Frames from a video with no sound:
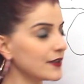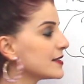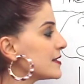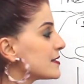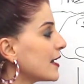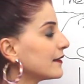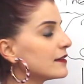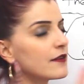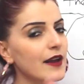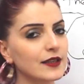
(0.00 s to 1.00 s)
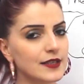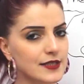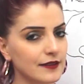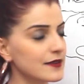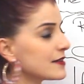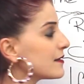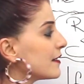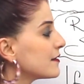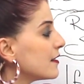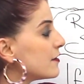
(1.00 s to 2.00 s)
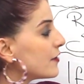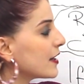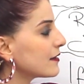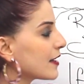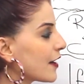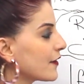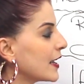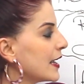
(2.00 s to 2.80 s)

This is not the reality. This is not real life.